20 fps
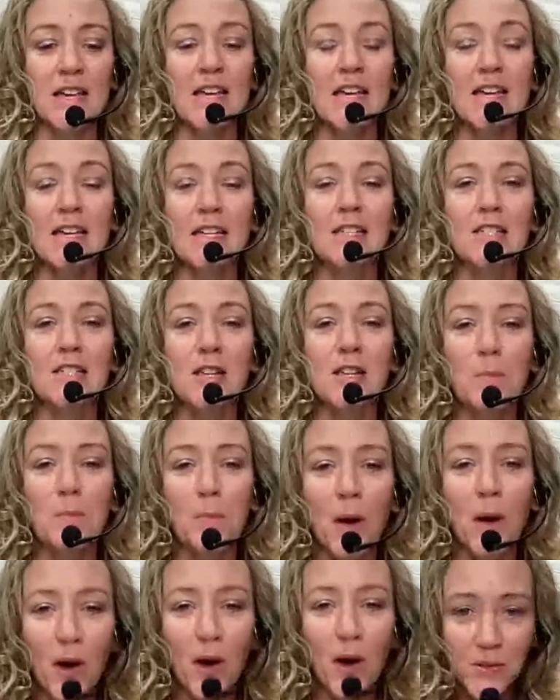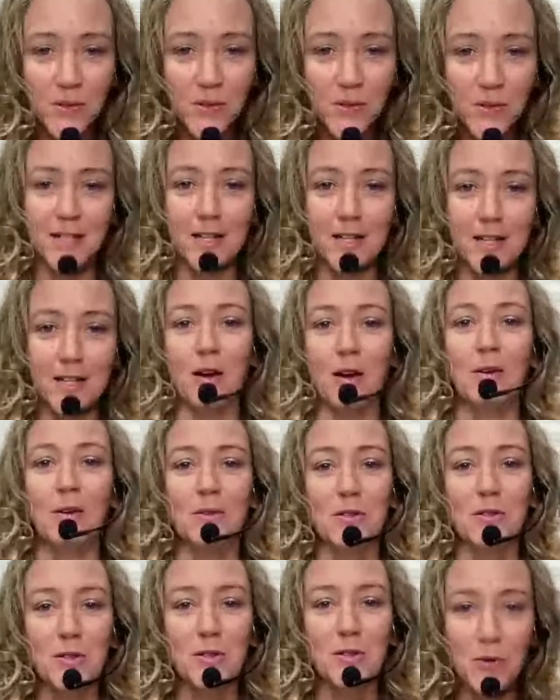is supposed to
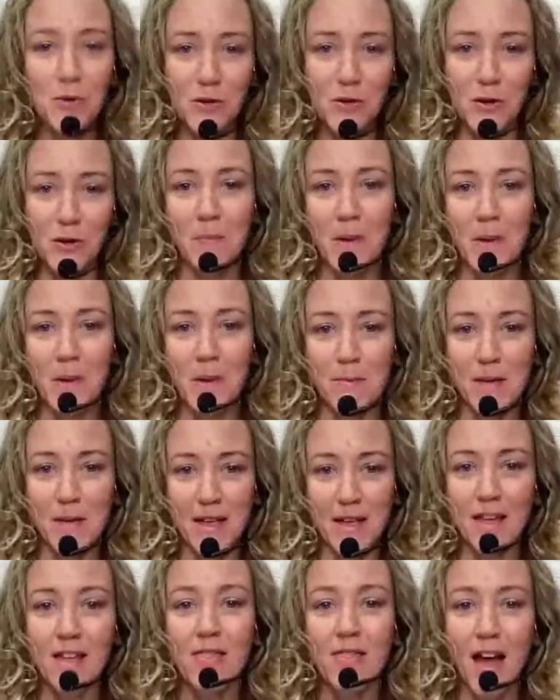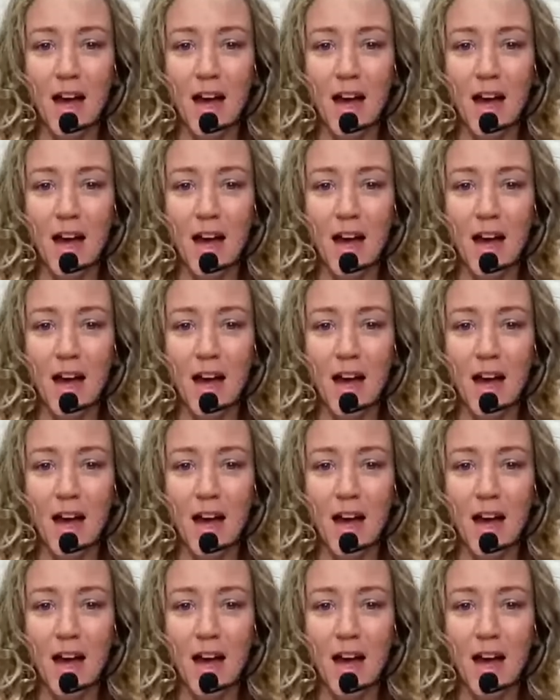go to your baby